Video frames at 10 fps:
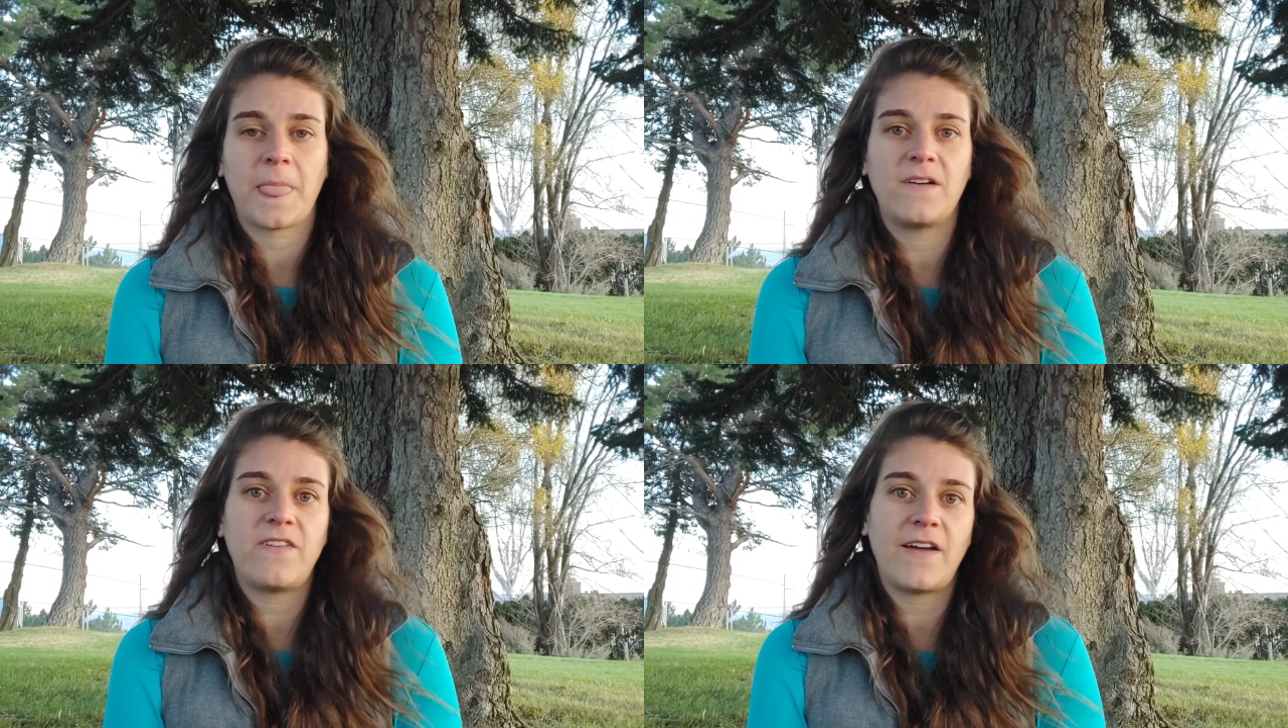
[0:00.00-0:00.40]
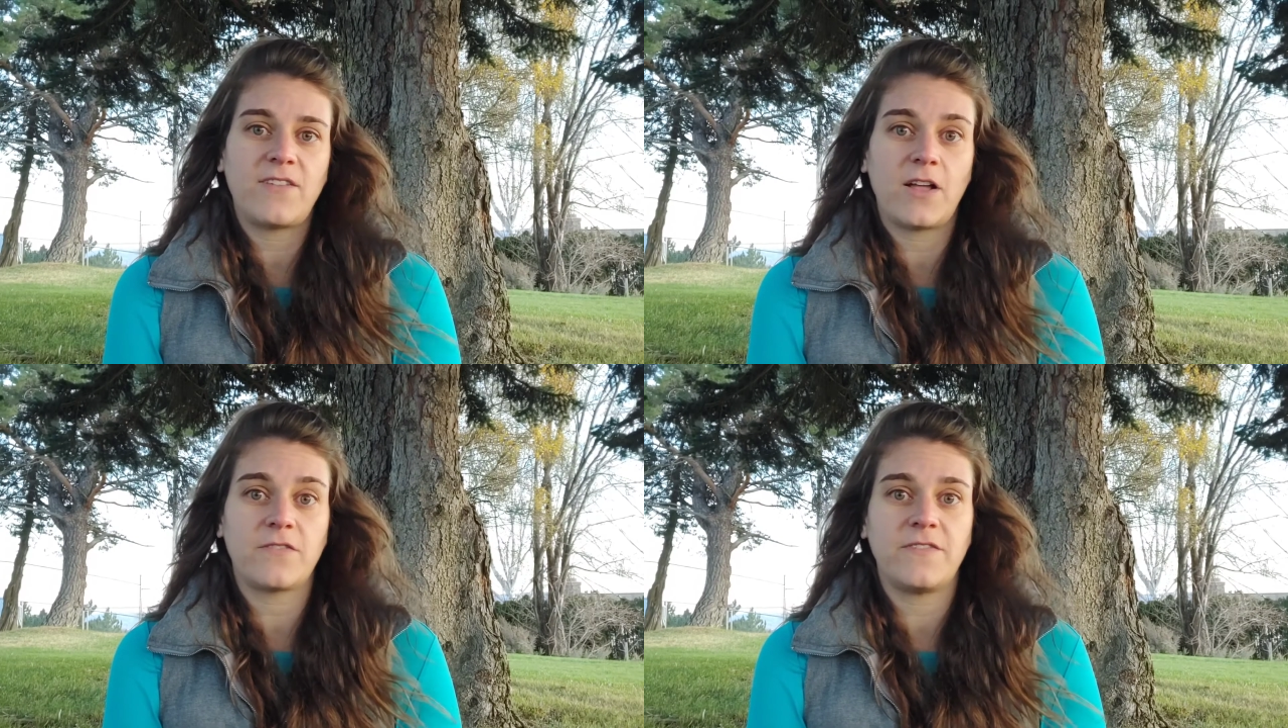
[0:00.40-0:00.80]
A
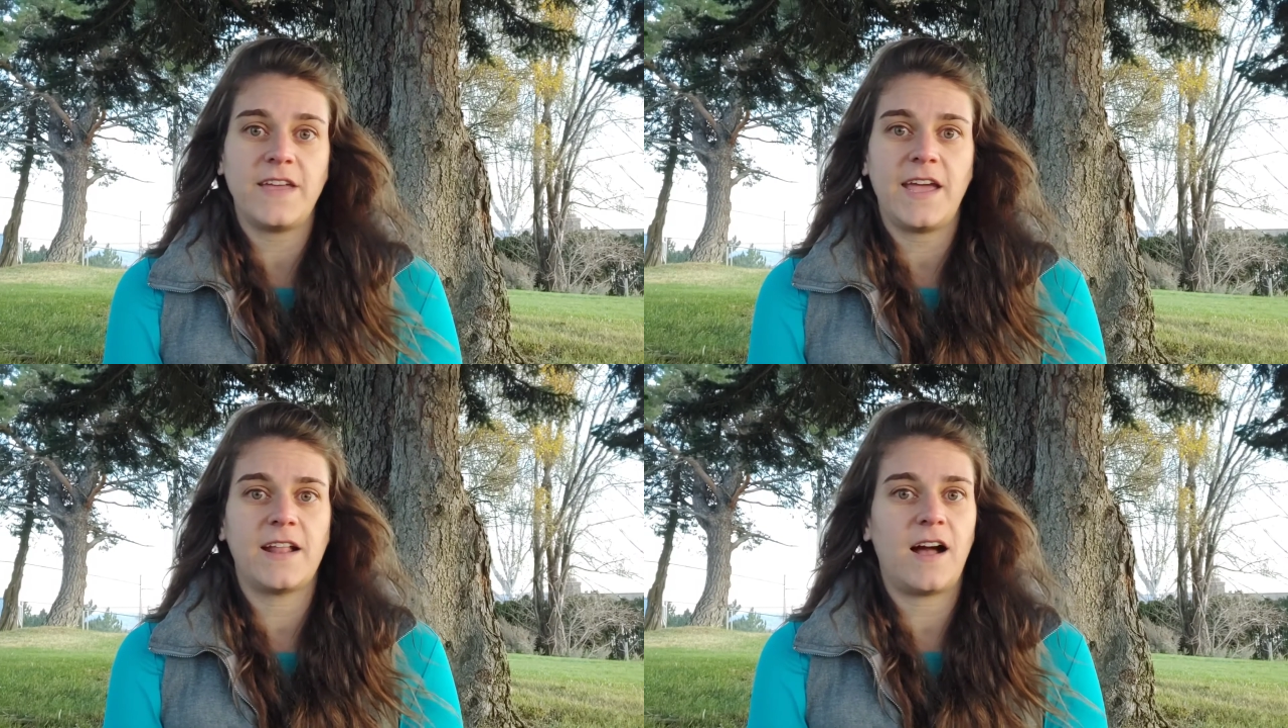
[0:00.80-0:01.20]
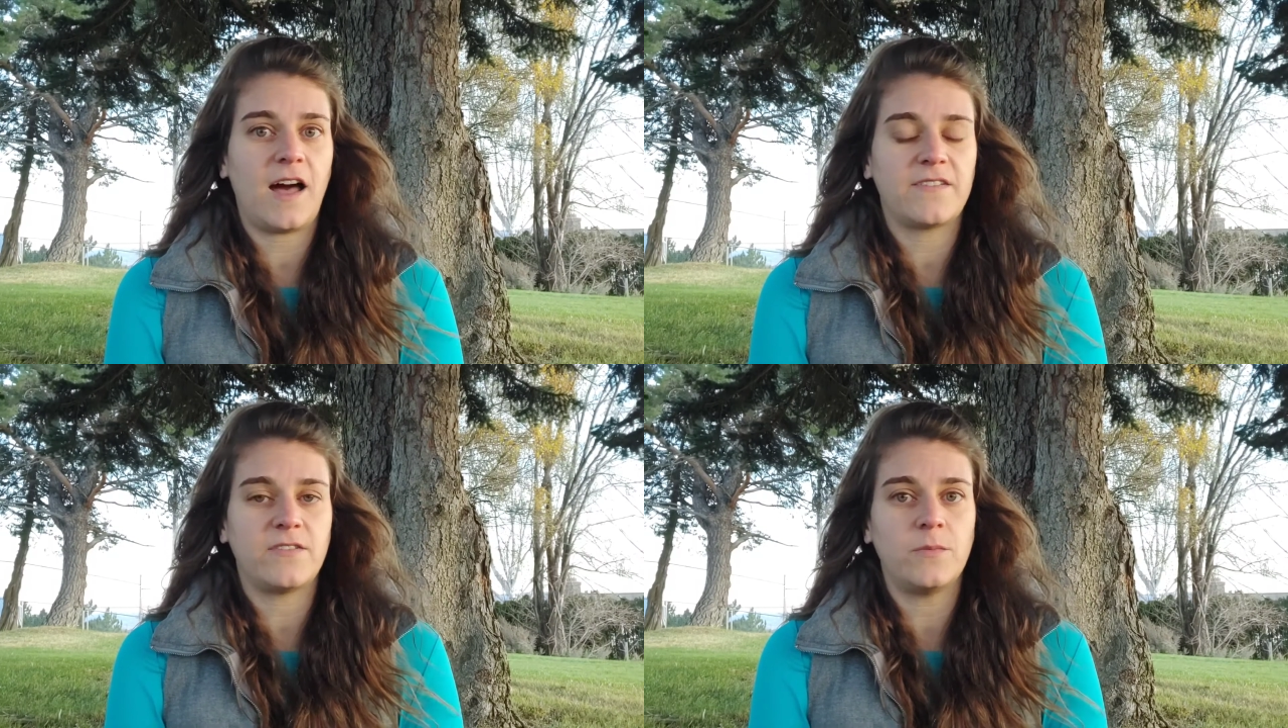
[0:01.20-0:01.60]
$5 fee at a
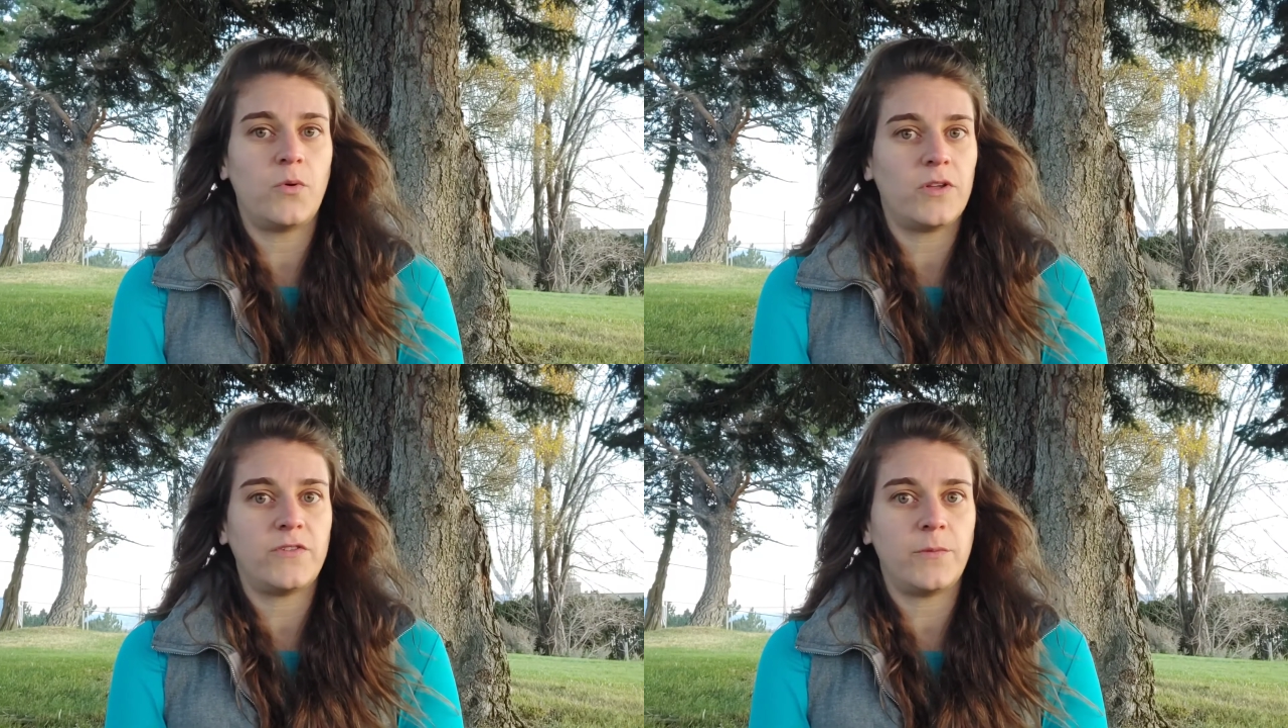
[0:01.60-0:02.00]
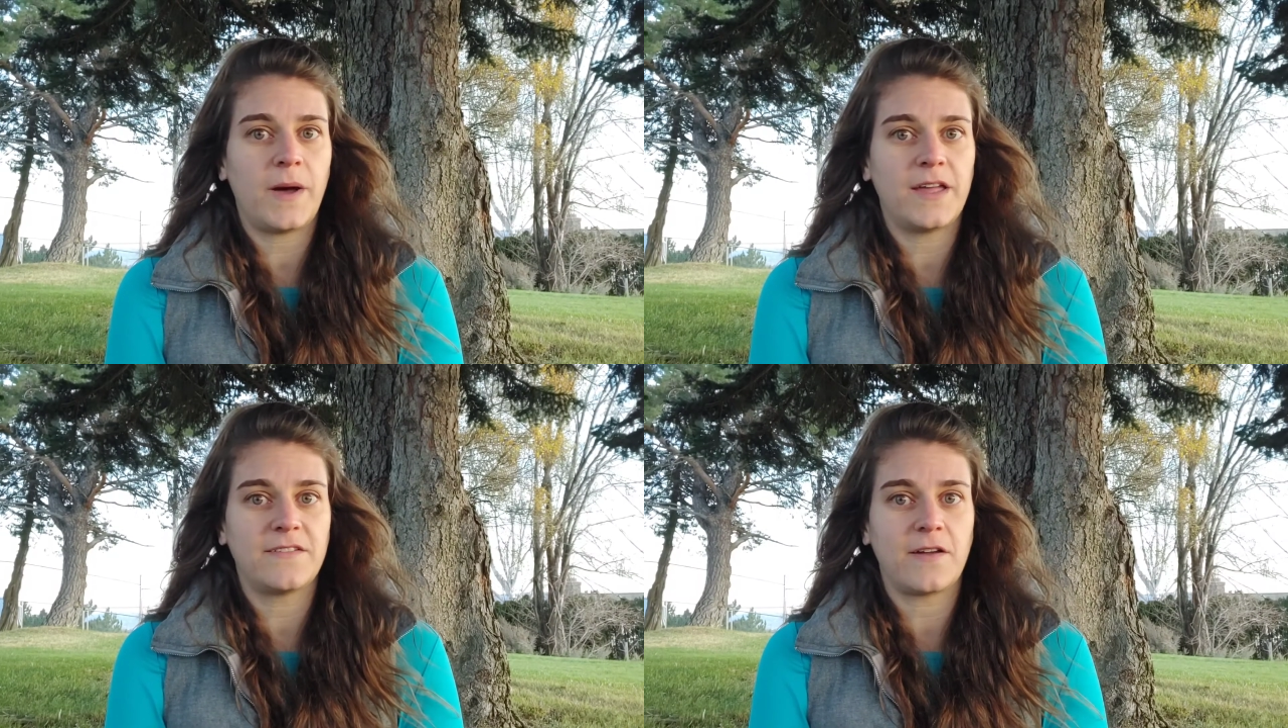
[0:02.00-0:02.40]
hostel 0.2 miles